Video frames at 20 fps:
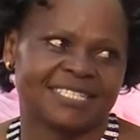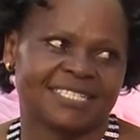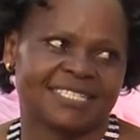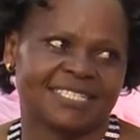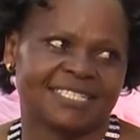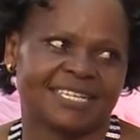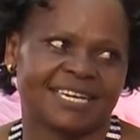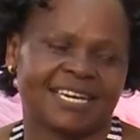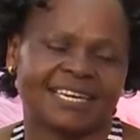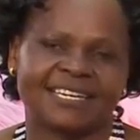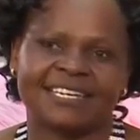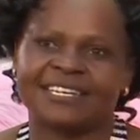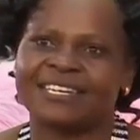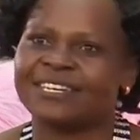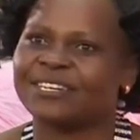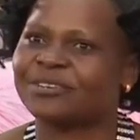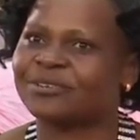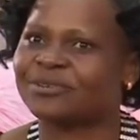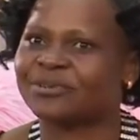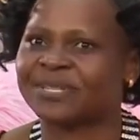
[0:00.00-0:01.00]
Mm-hmm. I
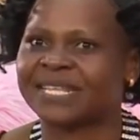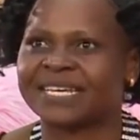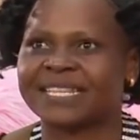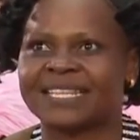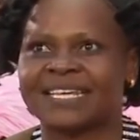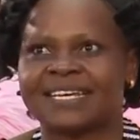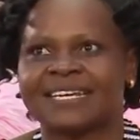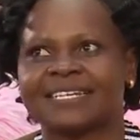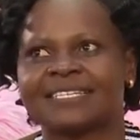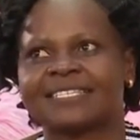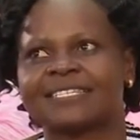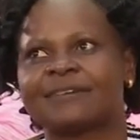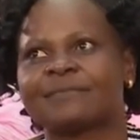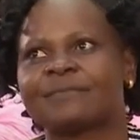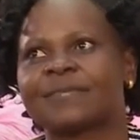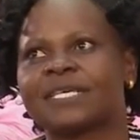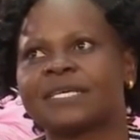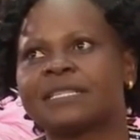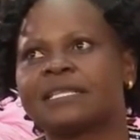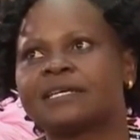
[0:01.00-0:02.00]
didn't know that there is
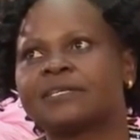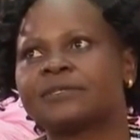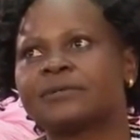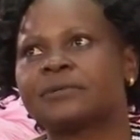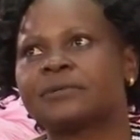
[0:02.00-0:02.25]
something that